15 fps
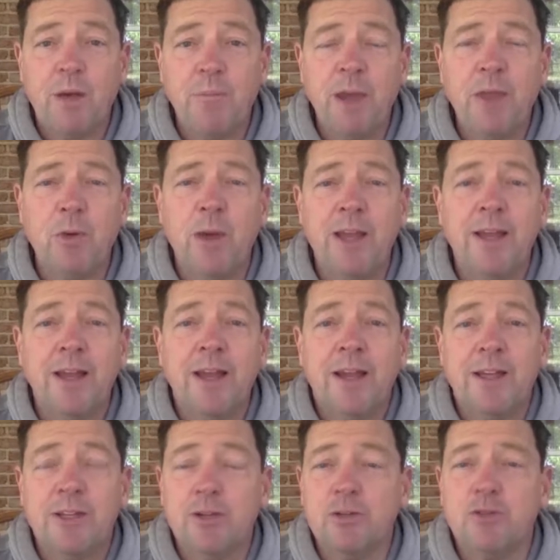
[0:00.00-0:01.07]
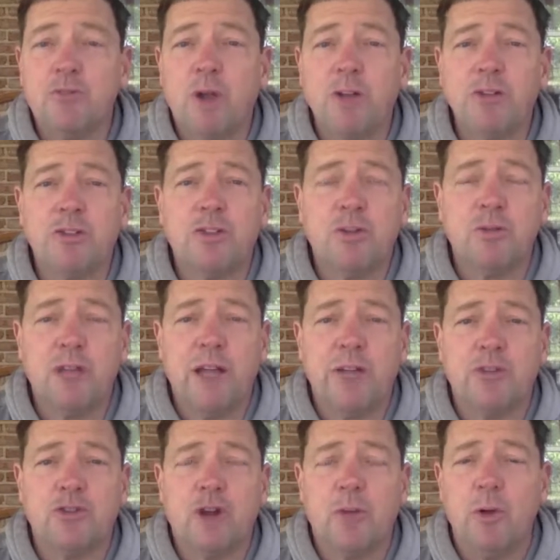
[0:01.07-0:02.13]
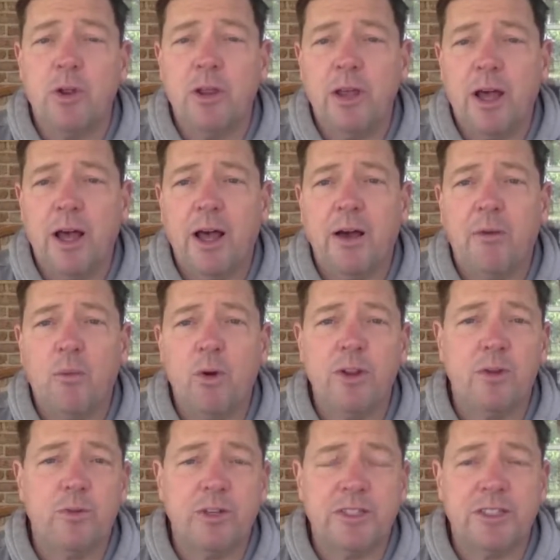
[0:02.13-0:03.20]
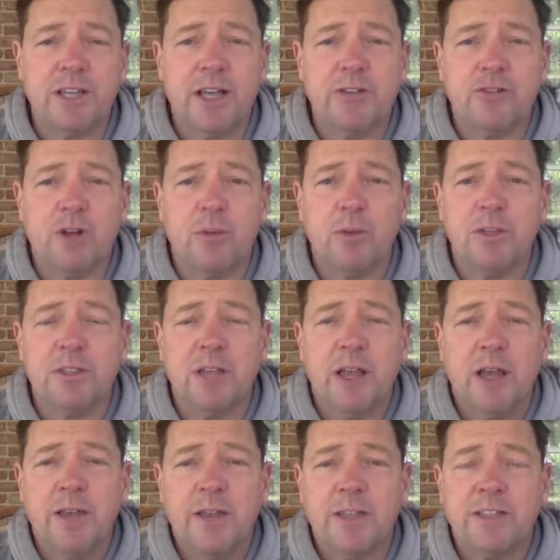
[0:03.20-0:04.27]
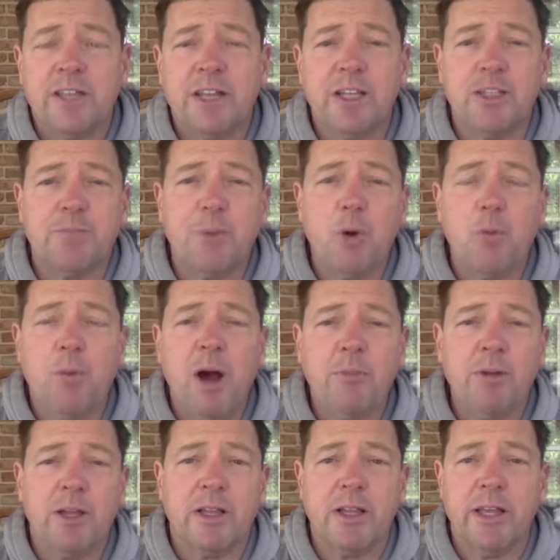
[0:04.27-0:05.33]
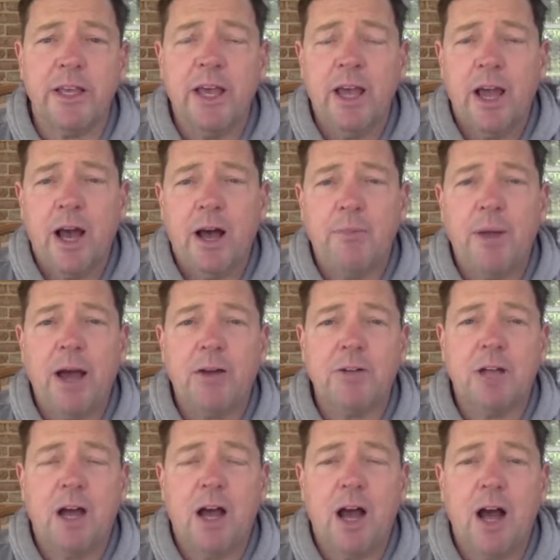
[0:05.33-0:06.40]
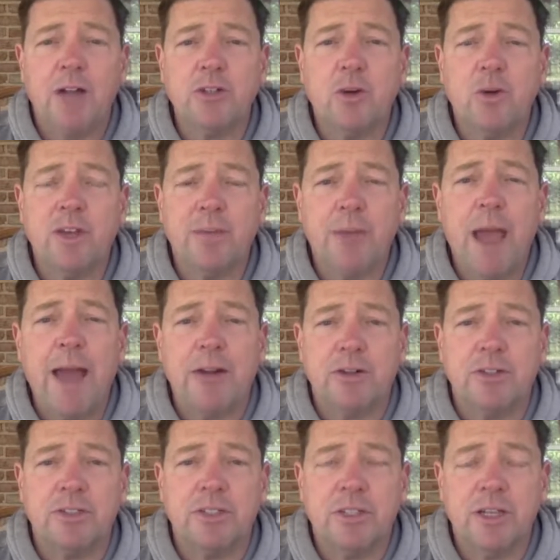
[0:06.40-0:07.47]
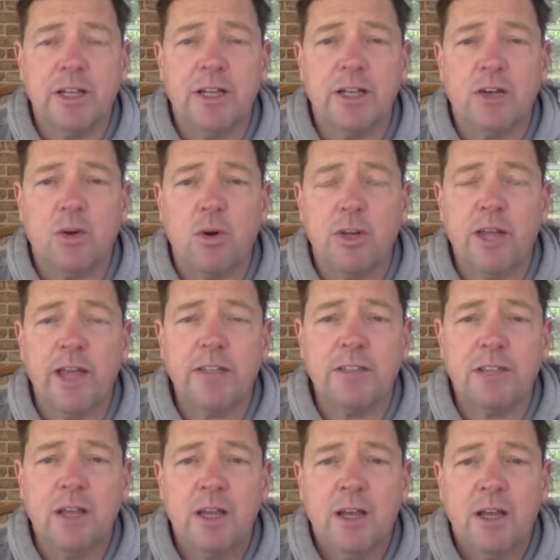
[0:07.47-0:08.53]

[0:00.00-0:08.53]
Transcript: By the way, Roger Stone got in trouble. One of the reasons he got in trouble is they said he spoke publicly about ongoing matters in a court case,